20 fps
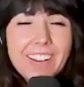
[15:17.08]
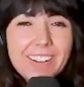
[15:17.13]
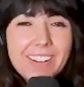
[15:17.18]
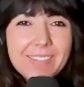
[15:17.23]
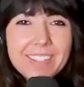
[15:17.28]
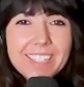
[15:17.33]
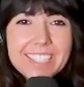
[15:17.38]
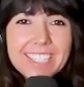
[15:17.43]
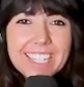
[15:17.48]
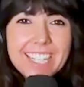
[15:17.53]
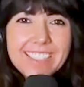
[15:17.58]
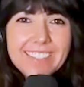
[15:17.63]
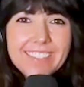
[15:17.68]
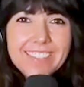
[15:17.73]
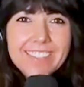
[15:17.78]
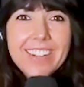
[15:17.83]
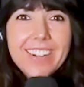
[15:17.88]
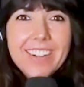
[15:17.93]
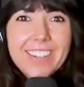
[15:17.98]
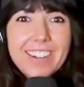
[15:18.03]
it because I don't
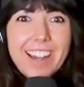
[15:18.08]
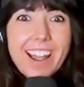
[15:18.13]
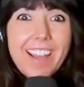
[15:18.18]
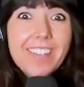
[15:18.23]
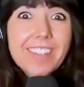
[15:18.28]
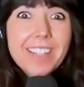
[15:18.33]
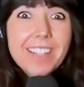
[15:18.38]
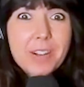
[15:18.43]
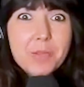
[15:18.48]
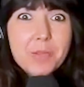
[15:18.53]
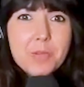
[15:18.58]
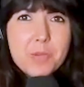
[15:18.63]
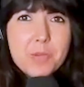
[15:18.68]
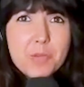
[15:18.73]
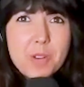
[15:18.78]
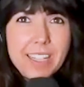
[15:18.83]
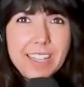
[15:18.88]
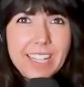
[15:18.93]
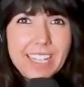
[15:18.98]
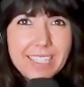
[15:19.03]
know. And I was like, ooh,
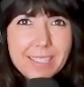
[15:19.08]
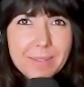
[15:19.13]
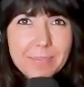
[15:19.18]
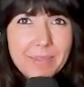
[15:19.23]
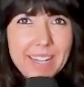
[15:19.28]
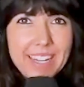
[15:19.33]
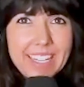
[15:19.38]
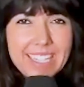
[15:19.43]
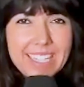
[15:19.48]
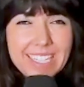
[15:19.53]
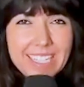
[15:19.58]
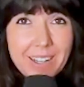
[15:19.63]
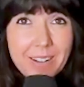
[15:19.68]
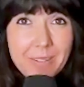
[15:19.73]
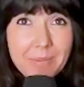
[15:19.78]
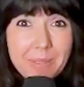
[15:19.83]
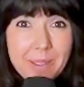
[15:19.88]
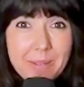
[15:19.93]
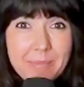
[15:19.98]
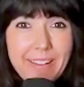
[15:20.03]
I'd like somebody to tell
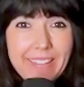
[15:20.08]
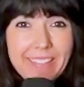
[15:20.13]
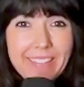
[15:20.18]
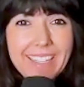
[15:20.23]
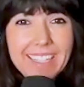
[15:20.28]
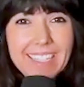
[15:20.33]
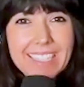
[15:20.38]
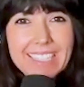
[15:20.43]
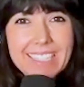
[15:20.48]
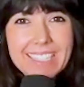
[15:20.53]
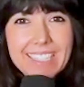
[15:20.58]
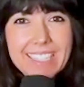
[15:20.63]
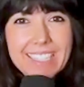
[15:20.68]
me about this.